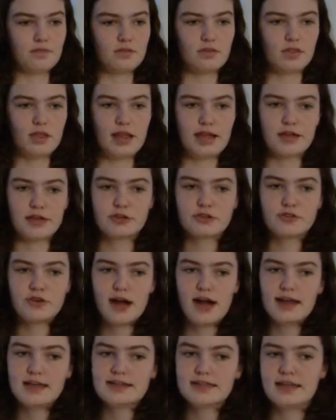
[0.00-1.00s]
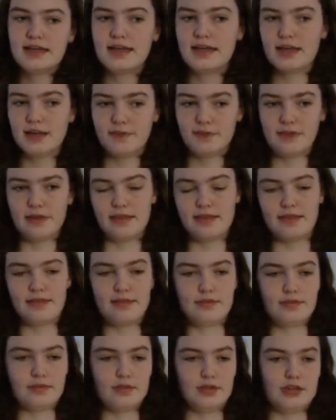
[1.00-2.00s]
like crossing and what
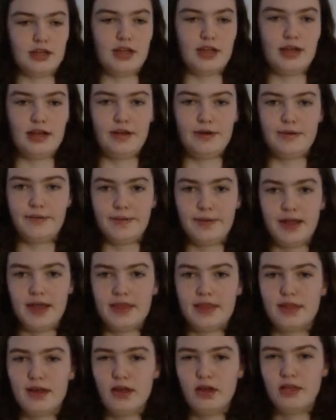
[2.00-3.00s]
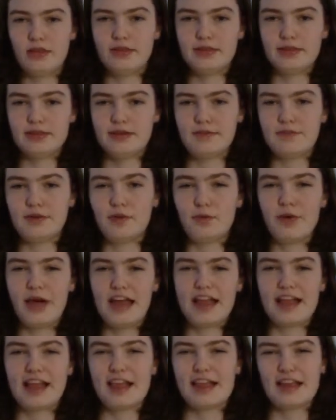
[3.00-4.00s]
all these different
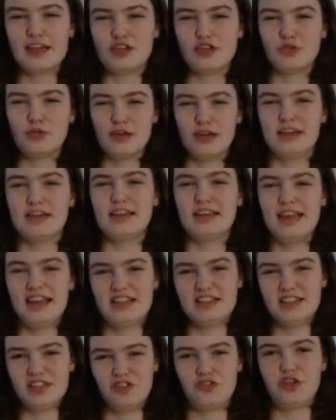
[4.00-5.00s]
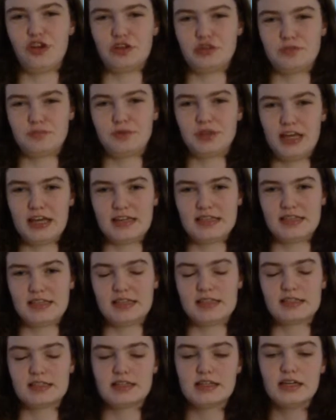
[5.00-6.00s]
ways that you can get to those
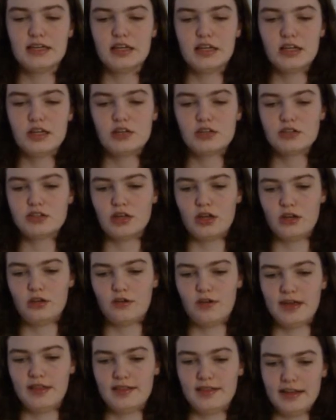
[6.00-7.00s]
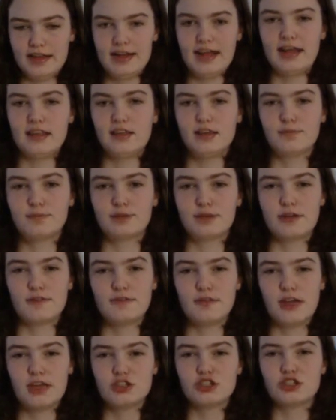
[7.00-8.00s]
places. So, and then the
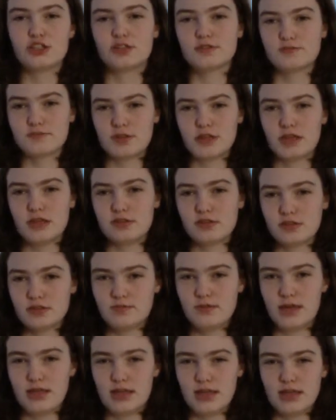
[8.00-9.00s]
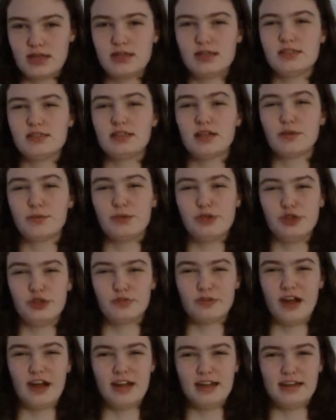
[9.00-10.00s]
abbreviations for those to make it easier when you
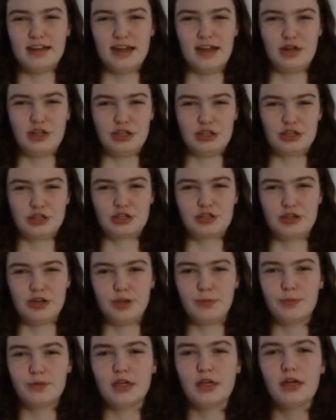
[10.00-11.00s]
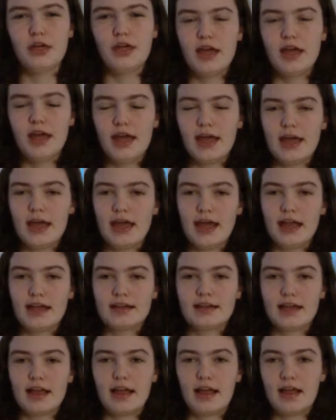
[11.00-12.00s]
write it down in your script.
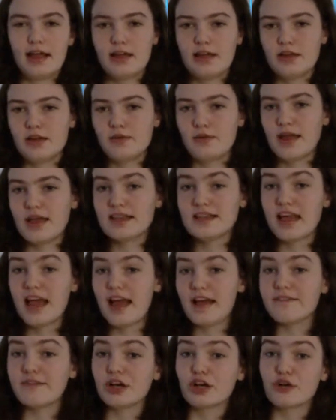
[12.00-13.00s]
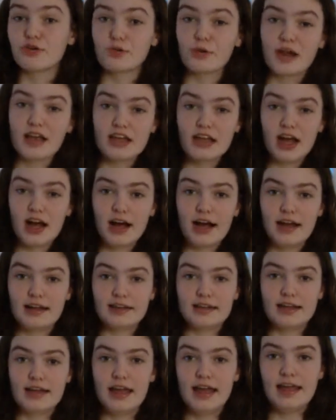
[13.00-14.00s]
And anyways, have a great
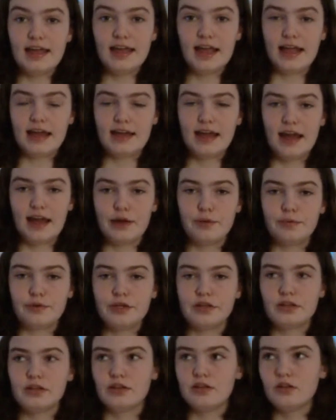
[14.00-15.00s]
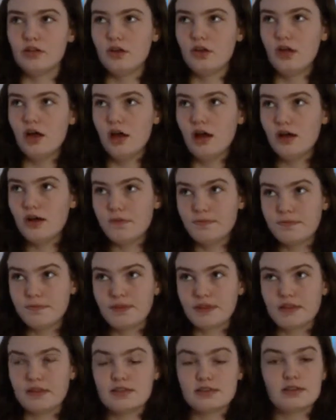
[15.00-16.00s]
holiday, and I will
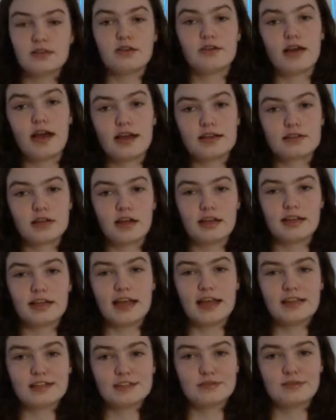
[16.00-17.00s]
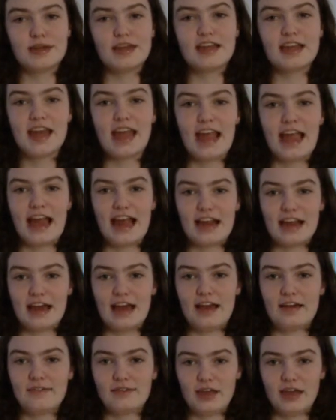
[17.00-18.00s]
hopefully see you guys all next week, and
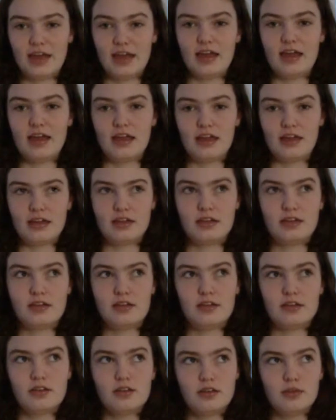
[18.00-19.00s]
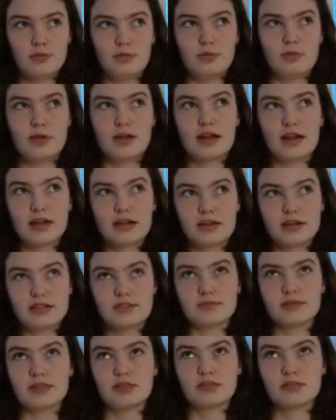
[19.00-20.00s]
have a Merry
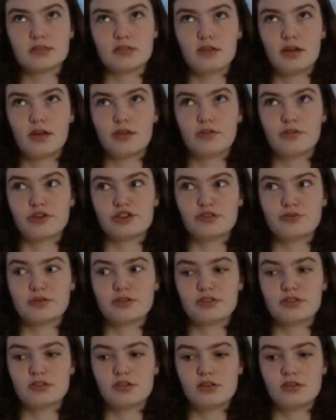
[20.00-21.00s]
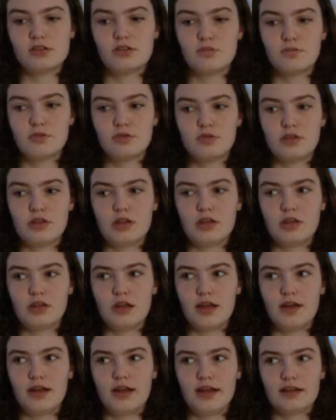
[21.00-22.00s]
Christmas. If Christmas is in between
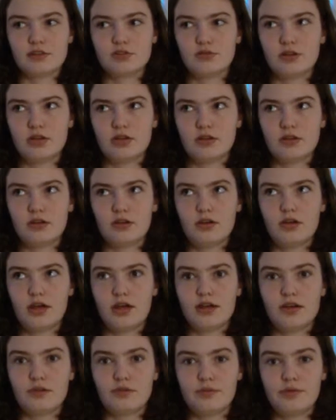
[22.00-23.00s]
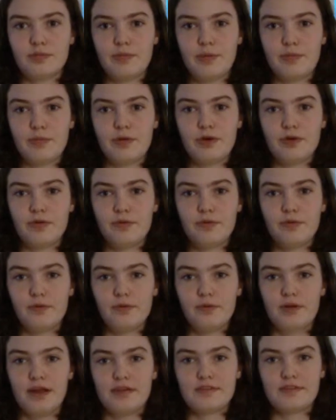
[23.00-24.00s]
next week. I don't remember
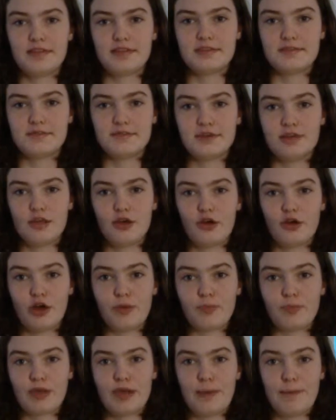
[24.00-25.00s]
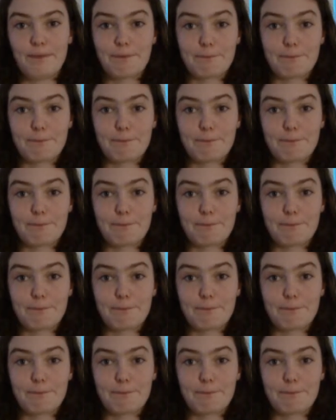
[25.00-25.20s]
whenever this video comes up.